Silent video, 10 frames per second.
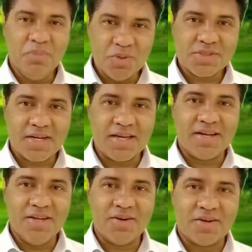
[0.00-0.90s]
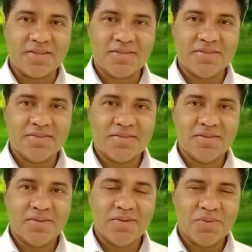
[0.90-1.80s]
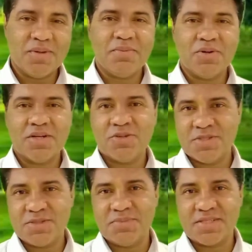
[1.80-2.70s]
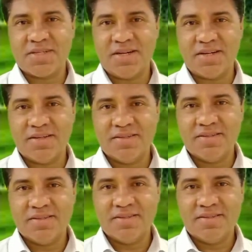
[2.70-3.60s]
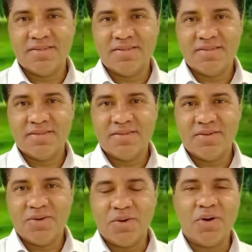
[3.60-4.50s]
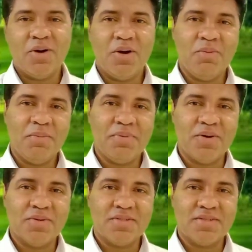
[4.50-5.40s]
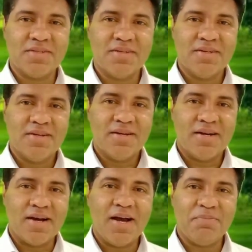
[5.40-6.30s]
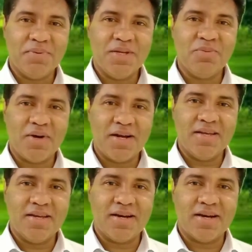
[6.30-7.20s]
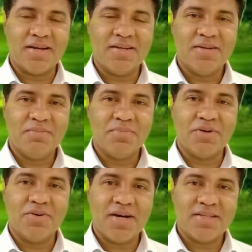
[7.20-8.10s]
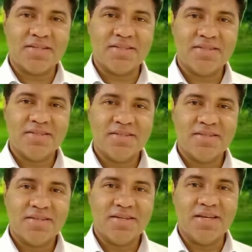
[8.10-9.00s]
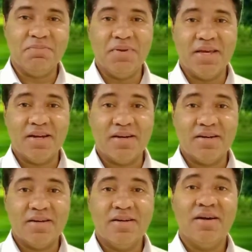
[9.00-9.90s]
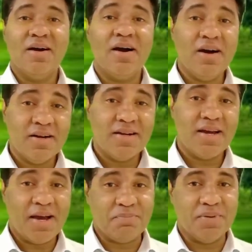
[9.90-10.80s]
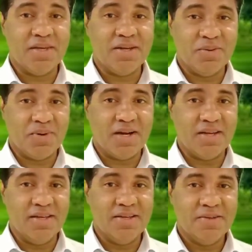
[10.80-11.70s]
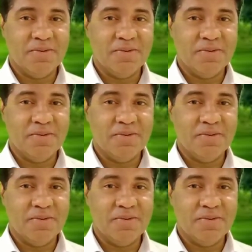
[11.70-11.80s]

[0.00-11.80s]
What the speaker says: Most likely not. What about a Christmas card? Or how about a Happy Diwali card, but rather it being an unhappy Diwali?